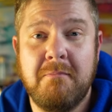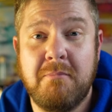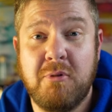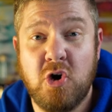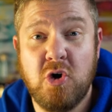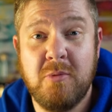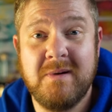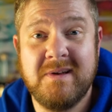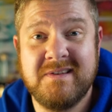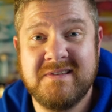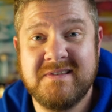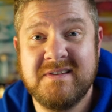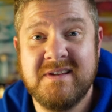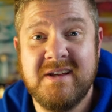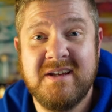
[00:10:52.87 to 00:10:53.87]

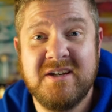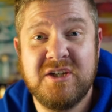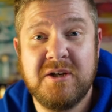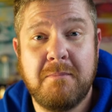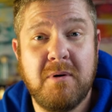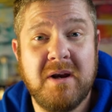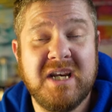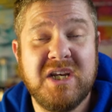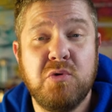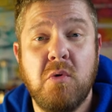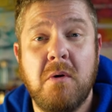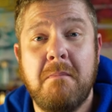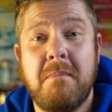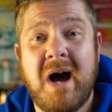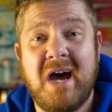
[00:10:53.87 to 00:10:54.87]
bourbons to bring
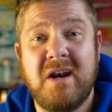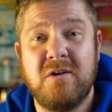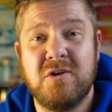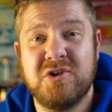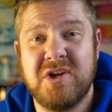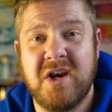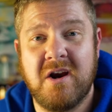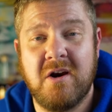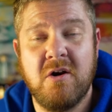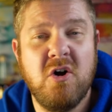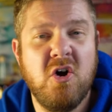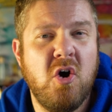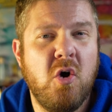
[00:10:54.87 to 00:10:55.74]
to a bottle share?